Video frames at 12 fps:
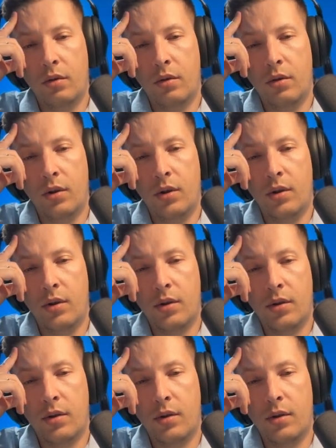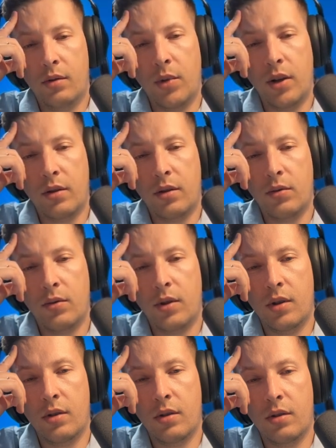It makes no
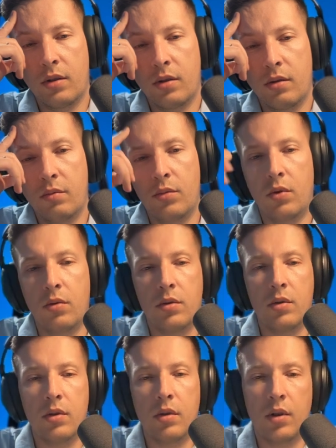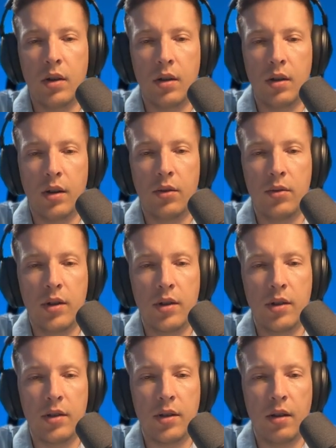sense because I don't see
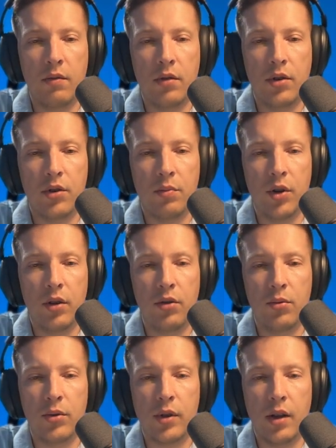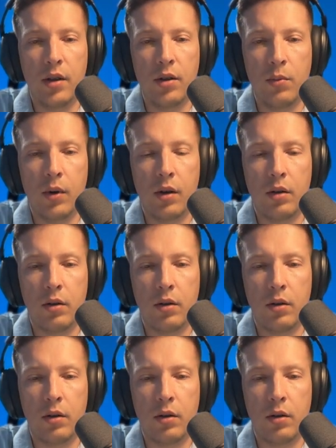this average being used anywhere.